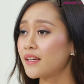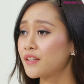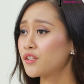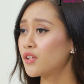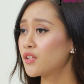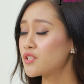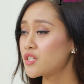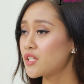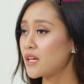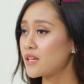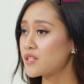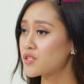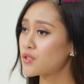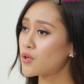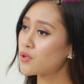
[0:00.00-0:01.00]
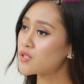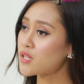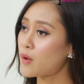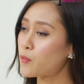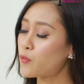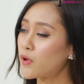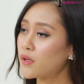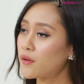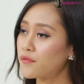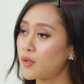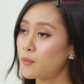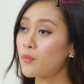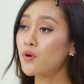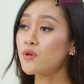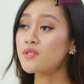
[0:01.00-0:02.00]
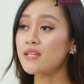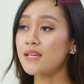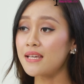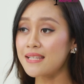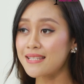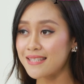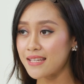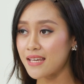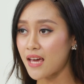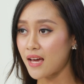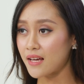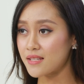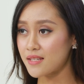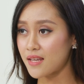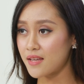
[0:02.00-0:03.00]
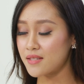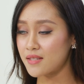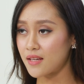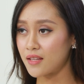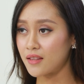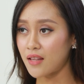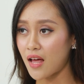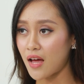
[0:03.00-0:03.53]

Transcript: Technology is no doubt one of the most easy access in